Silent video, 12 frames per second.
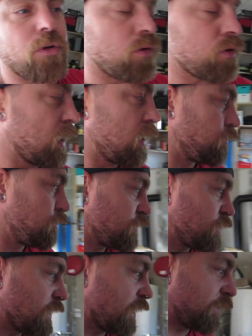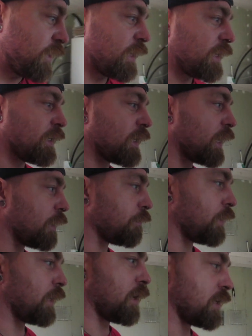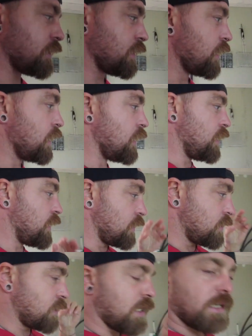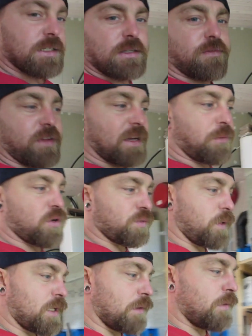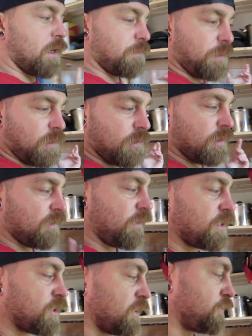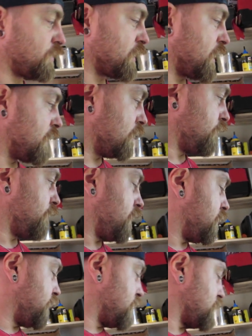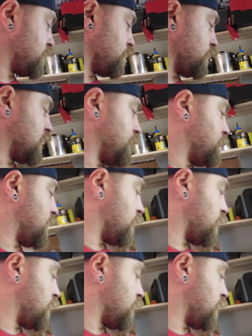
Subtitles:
a long time. So definitely a lot of fingerboards will come up eventually for sale very, very soon. Keep an